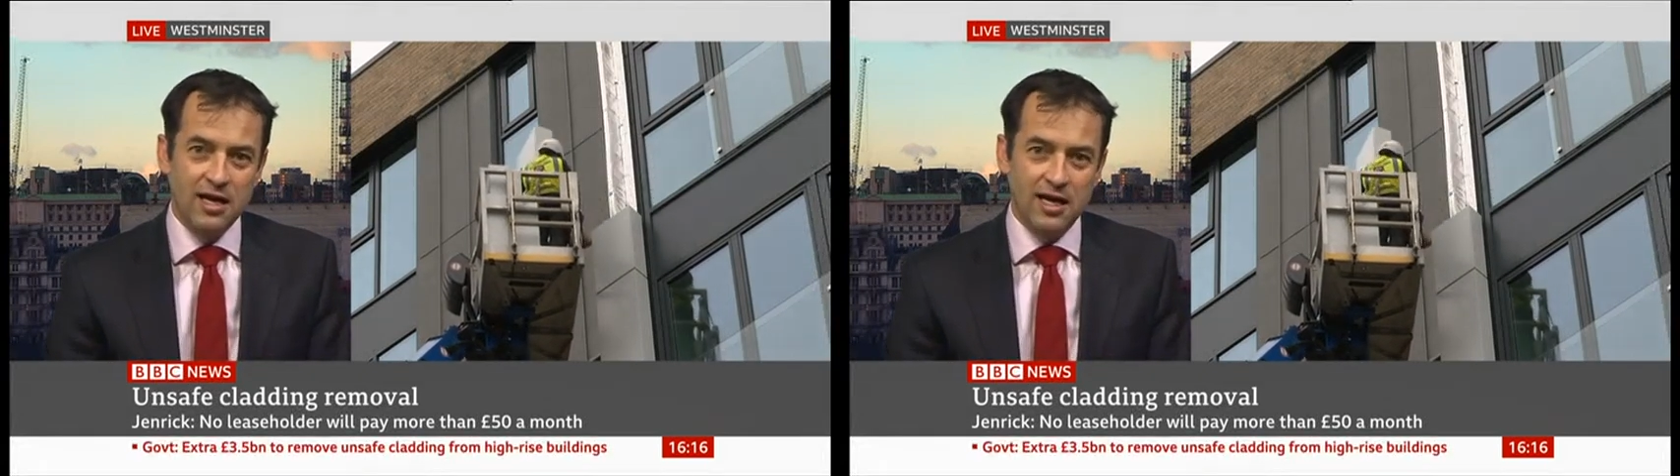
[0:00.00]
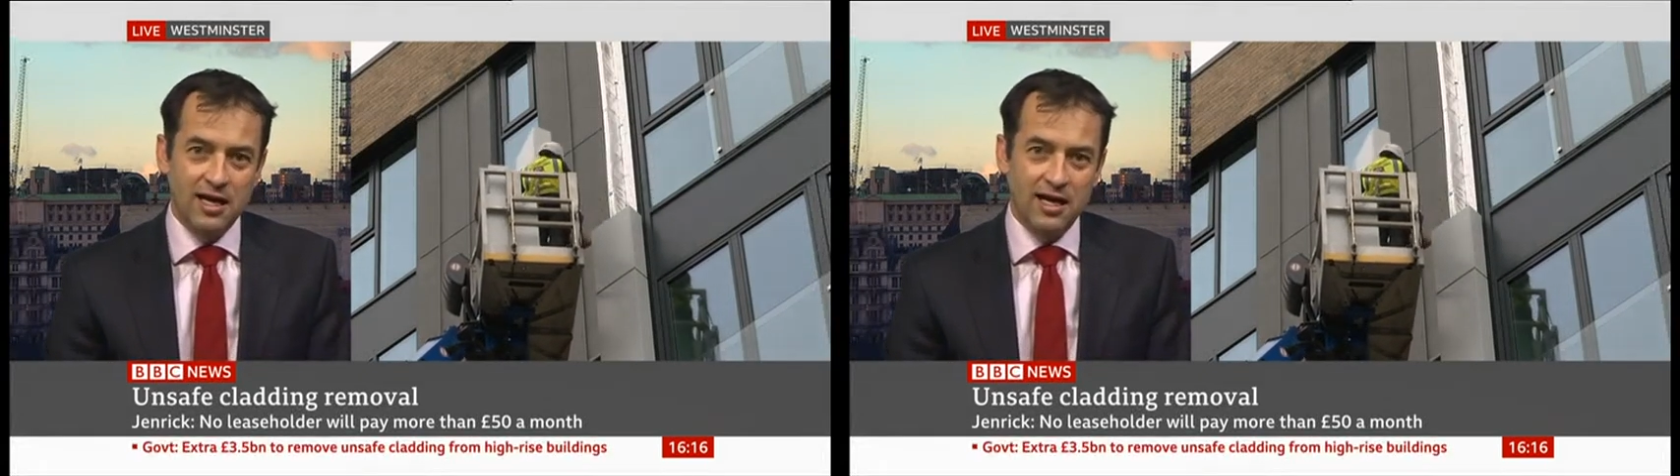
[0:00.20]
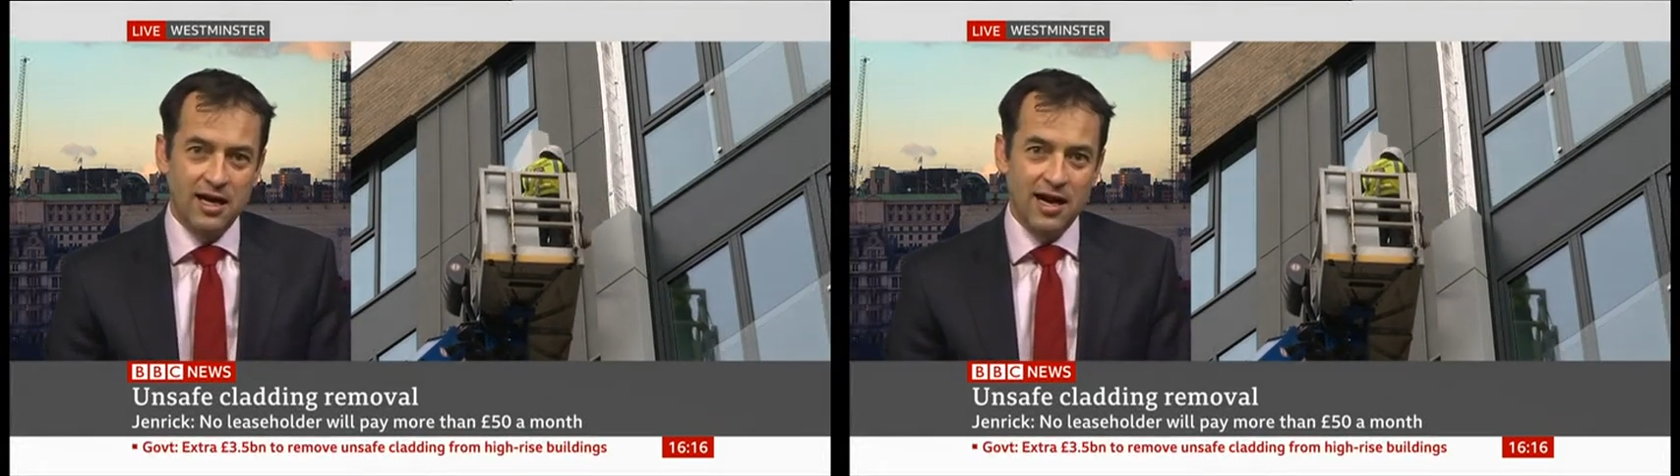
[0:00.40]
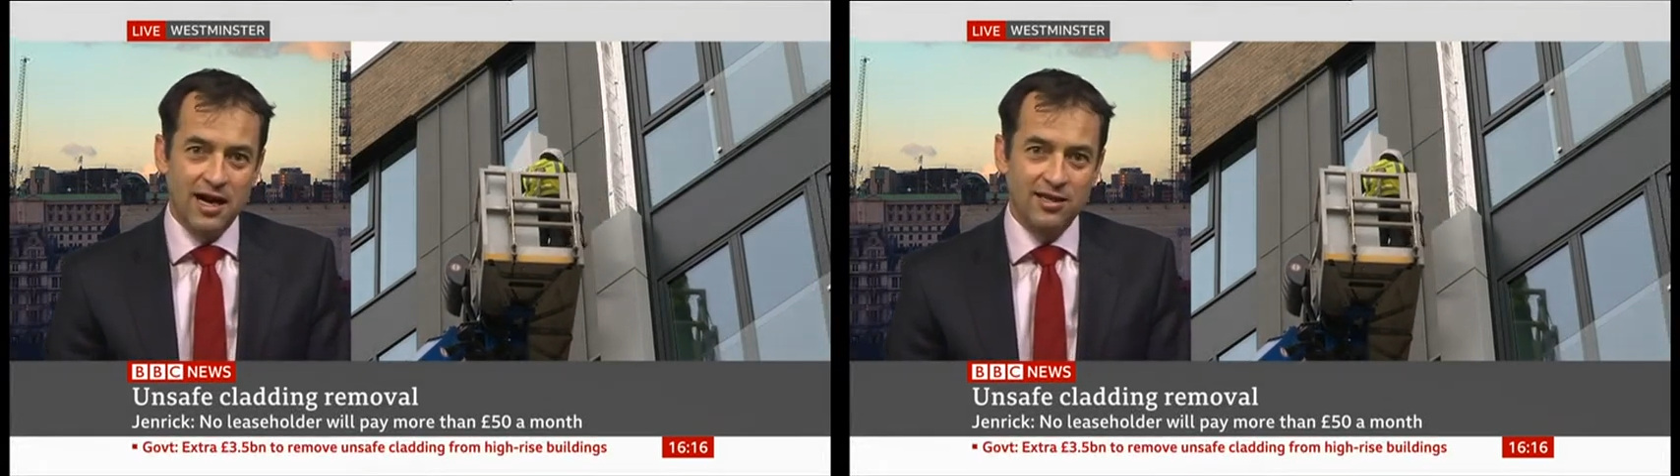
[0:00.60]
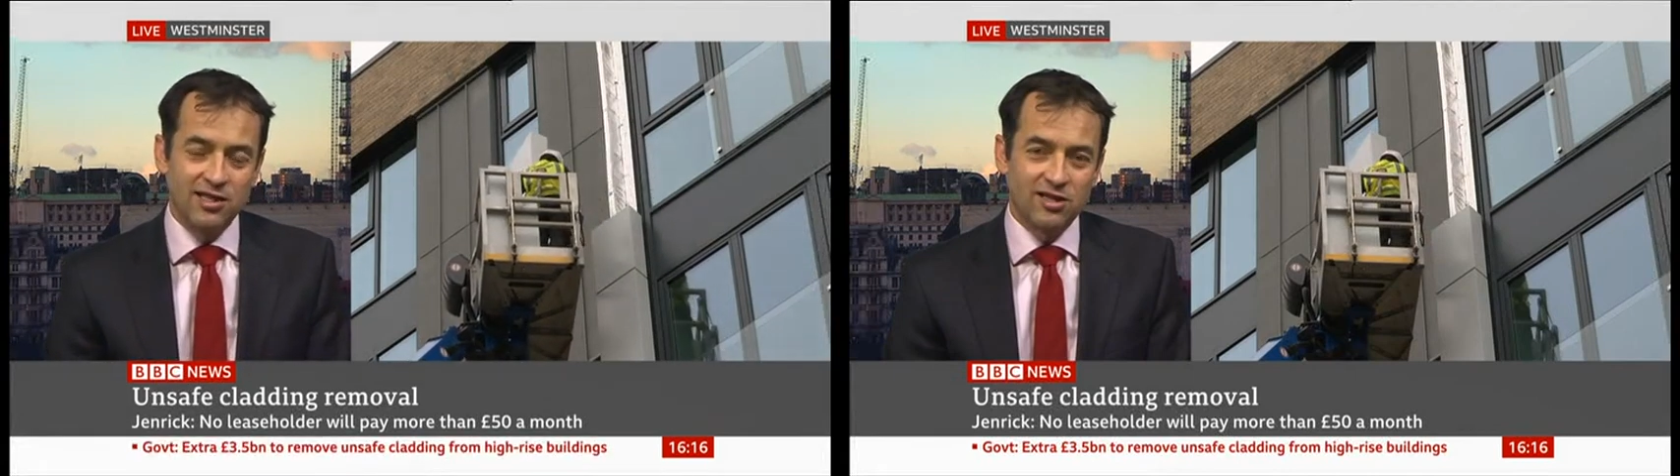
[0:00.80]

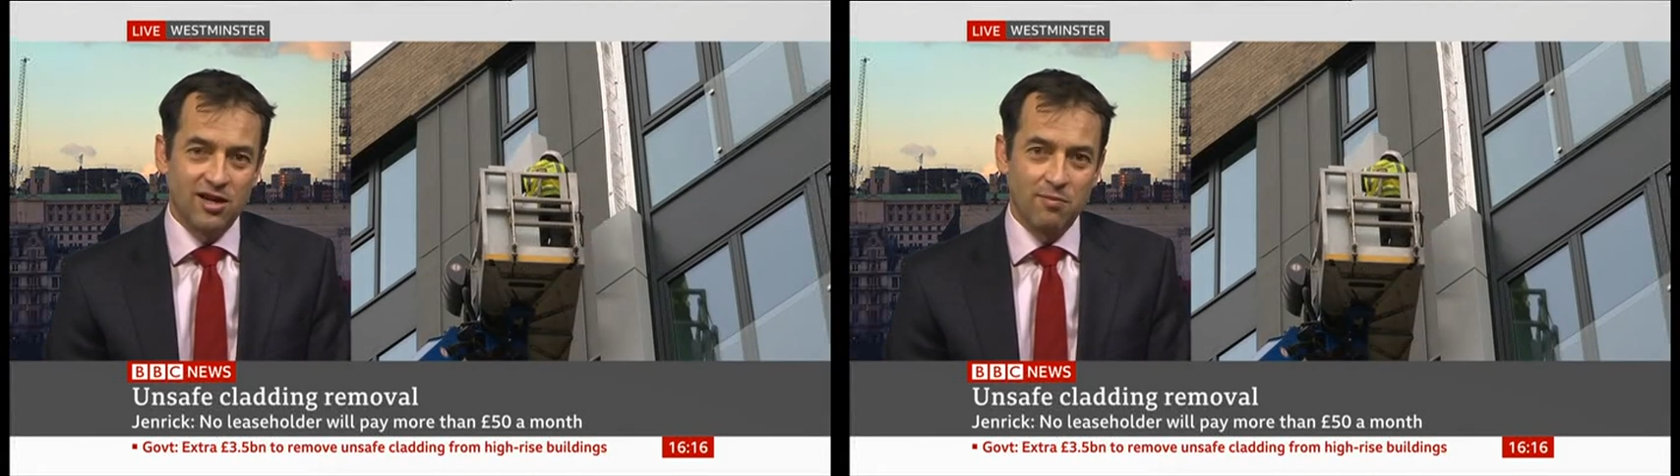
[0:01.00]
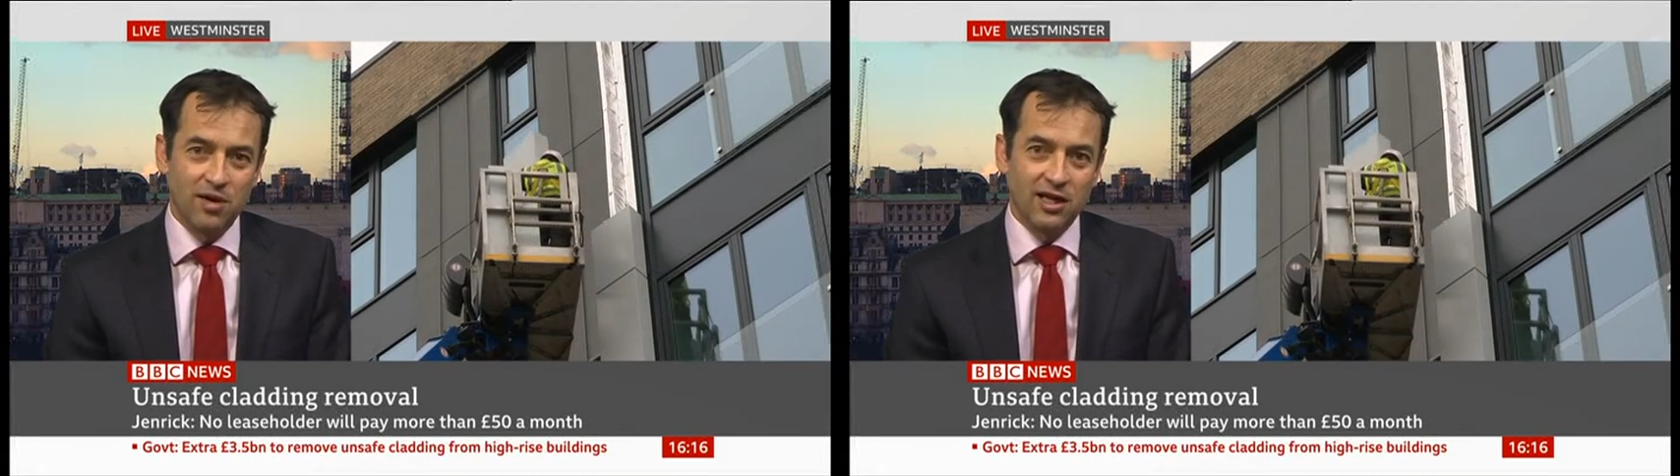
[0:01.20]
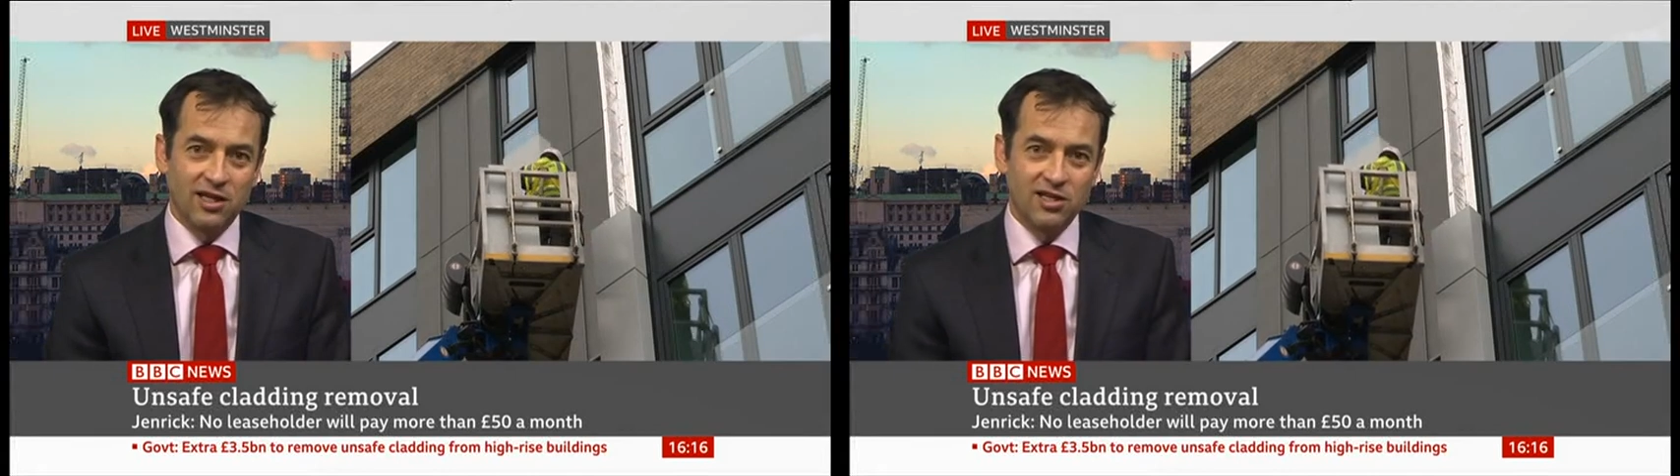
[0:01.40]
and this time by